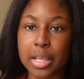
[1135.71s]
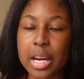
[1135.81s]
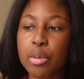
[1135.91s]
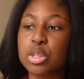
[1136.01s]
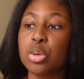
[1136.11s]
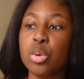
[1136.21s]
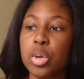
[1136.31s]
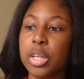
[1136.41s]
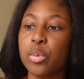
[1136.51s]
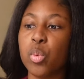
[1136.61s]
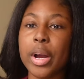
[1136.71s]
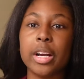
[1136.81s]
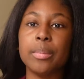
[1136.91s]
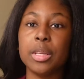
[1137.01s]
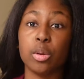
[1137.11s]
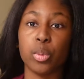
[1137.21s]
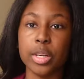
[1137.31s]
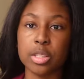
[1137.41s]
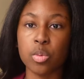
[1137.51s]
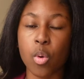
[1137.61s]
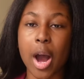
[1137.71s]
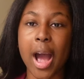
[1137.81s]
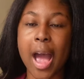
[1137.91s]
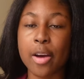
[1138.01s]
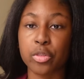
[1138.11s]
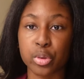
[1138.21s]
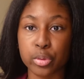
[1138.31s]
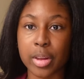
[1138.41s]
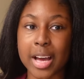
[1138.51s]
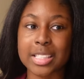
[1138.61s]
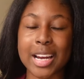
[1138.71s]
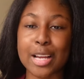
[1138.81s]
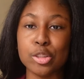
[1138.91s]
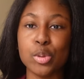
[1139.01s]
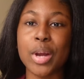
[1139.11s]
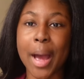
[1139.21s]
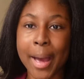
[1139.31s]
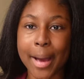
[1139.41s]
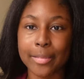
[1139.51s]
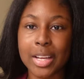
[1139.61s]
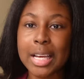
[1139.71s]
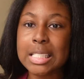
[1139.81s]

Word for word: And I was Googling what could be the reason why I have fruit flies and I do not have